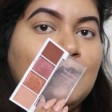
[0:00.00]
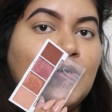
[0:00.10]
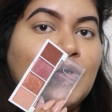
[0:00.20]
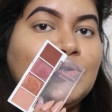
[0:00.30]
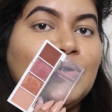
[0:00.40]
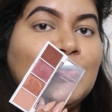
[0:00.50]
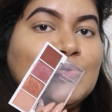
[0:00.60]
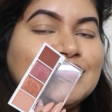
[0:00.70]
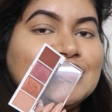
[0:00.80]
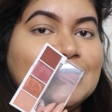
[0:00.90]
going to
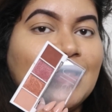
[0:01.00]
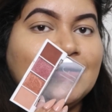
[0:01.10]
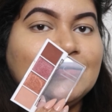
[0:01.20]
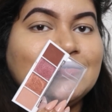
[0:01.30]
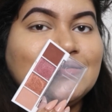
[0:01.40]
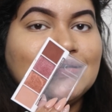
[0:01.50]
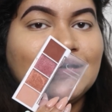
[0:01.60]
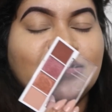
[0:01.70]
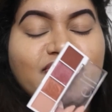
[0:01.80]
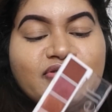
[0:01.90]
use this lighter
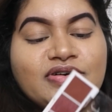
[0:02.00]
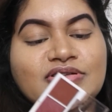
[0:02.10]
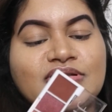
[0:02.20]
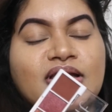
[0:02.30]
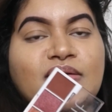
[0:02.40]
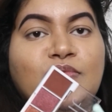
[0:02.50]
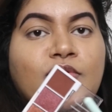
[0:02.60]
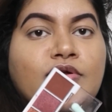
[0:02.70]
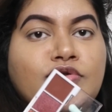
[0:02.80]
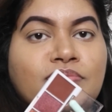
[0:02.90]
shade first, then I'm
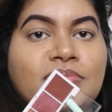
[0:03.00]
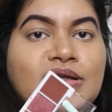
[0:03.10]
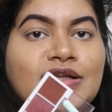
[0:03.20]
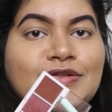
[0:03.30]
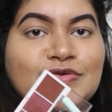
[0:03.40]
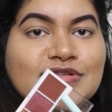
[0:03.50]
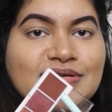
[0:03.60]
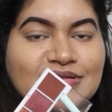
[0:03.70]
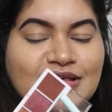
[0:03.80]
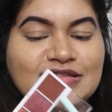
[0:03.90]
going to build it using this